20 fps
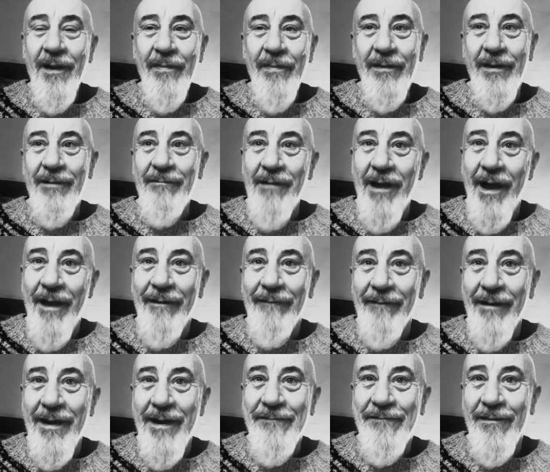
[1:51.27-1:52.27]
They ran
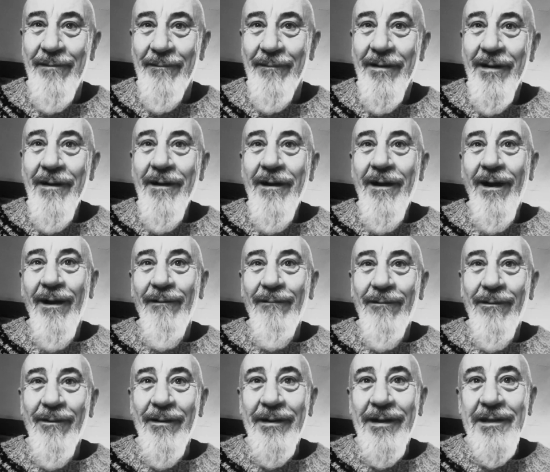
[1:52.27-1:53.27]
away from a
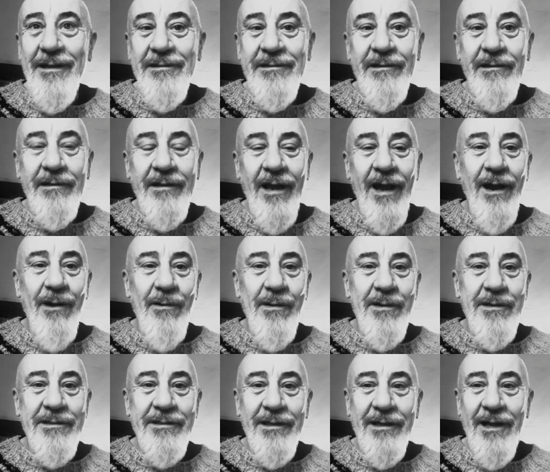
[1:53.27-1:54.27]
war because they're
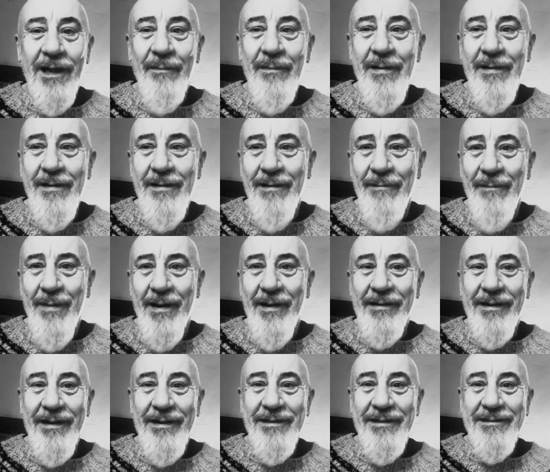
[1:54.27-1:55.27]
cowards to come here to
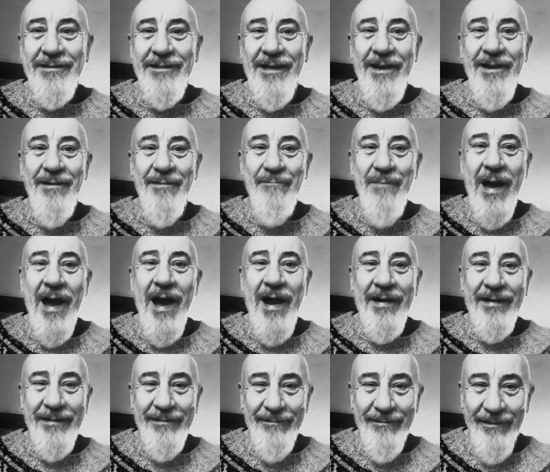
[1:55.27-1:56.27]
America to send them
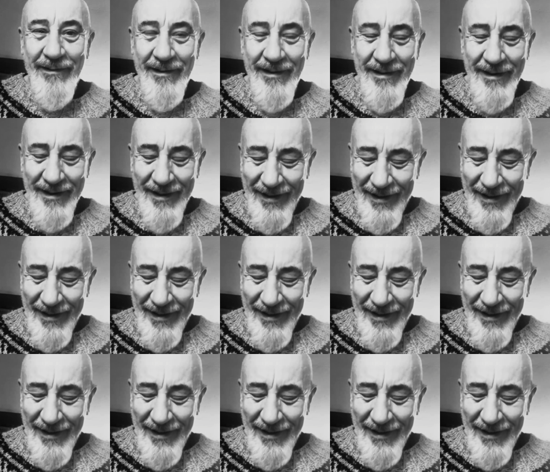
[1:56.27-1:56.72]
back to war.